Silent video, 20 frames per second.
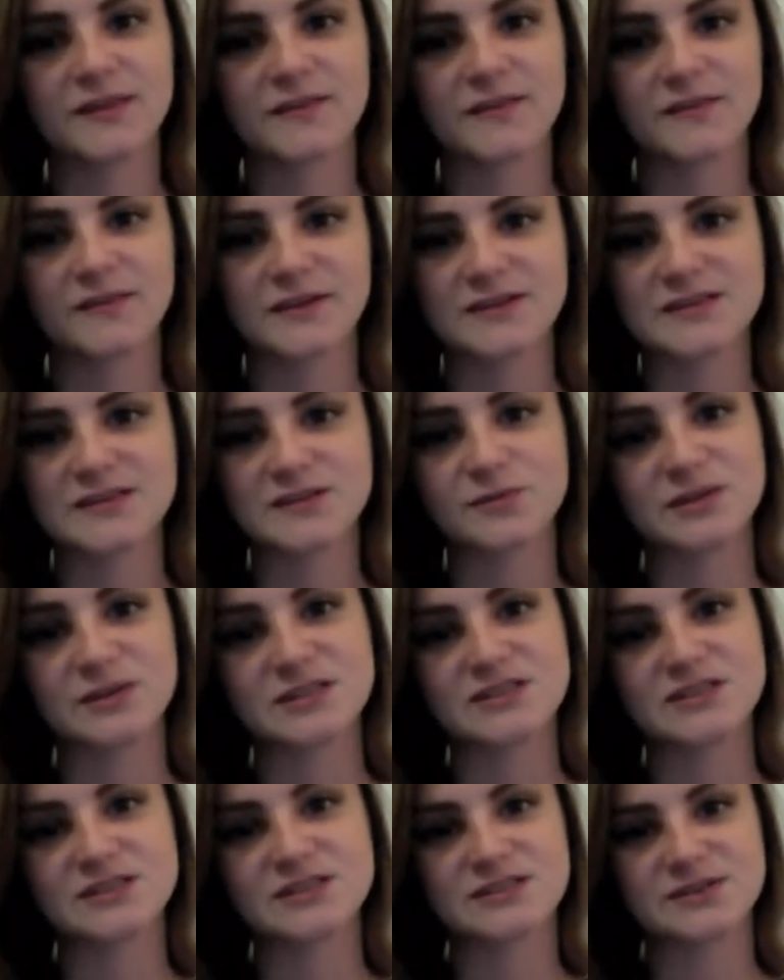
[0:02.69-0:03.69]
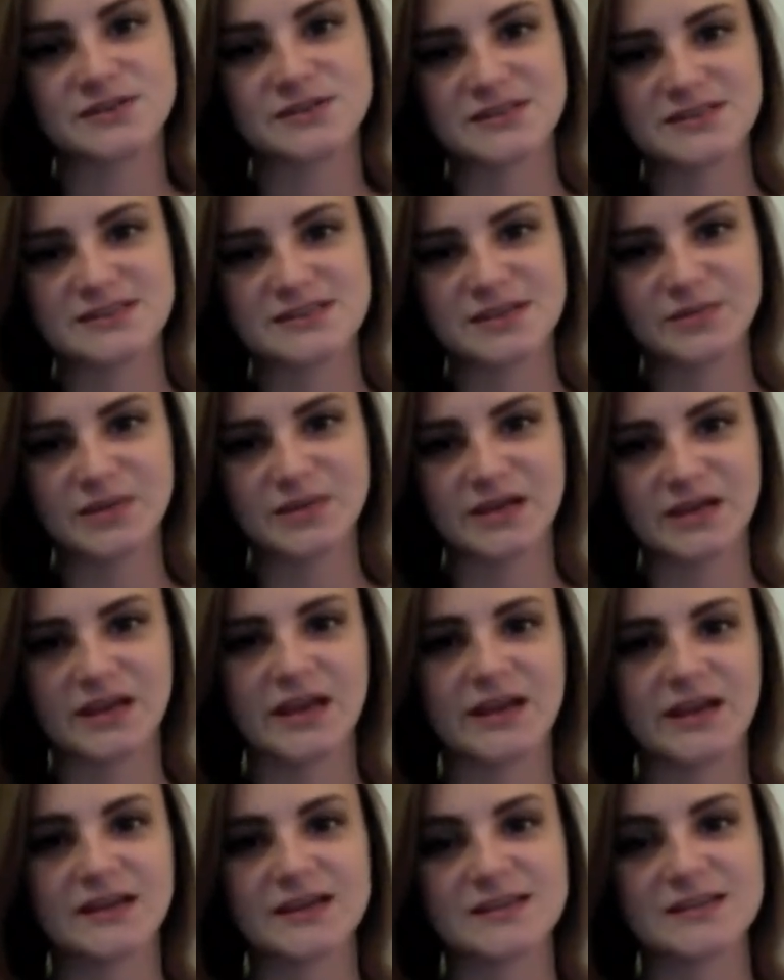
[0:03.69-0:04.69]
The first in which the students can
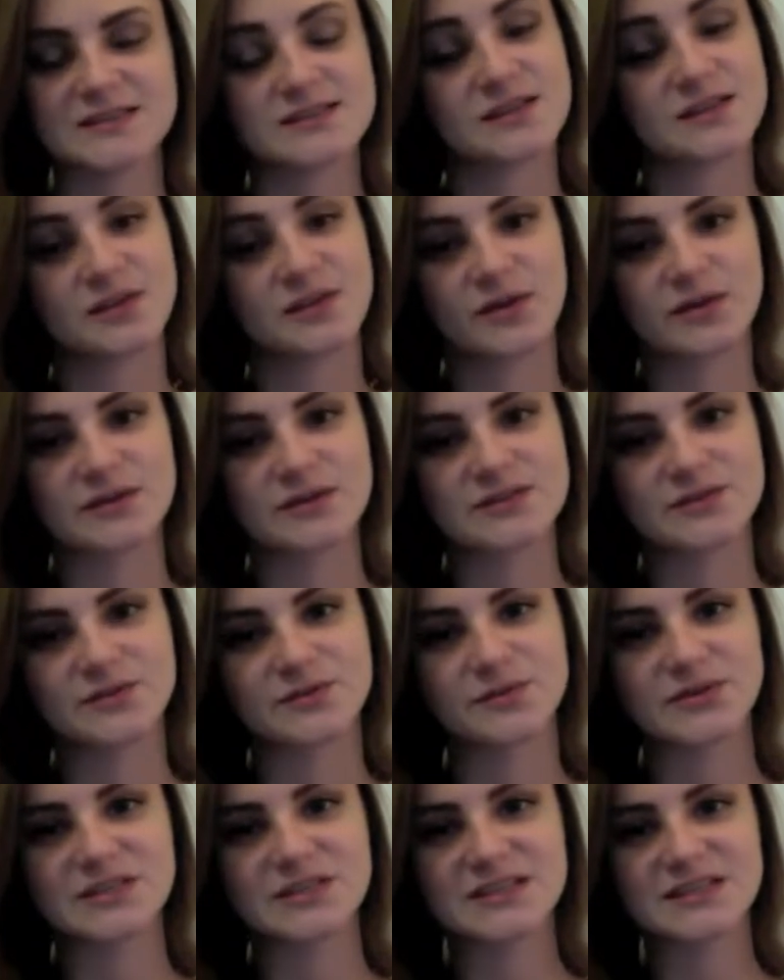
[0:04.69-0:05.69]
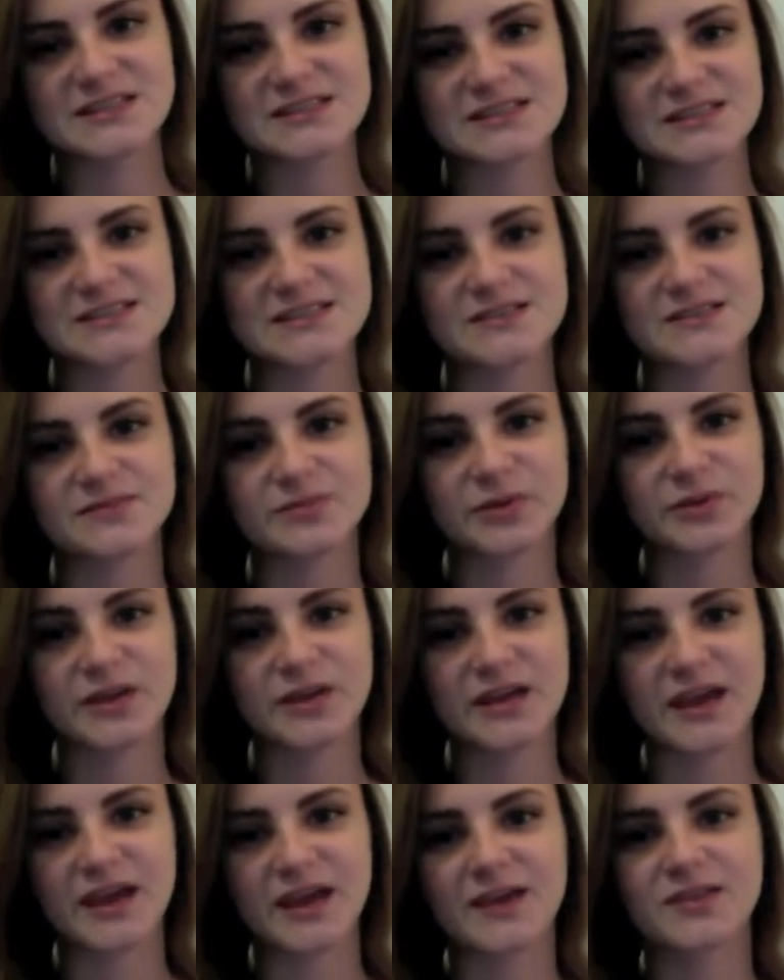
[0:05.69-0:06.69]
begin is the lower school, which consists of pre
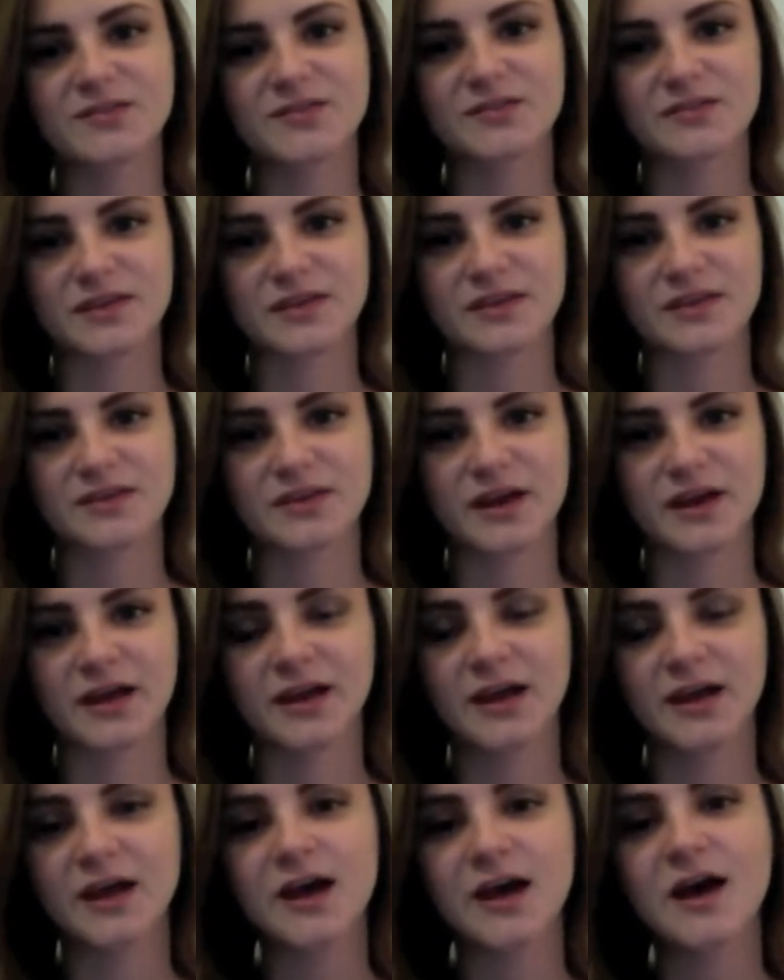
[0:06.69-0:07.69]
K through fifth grade.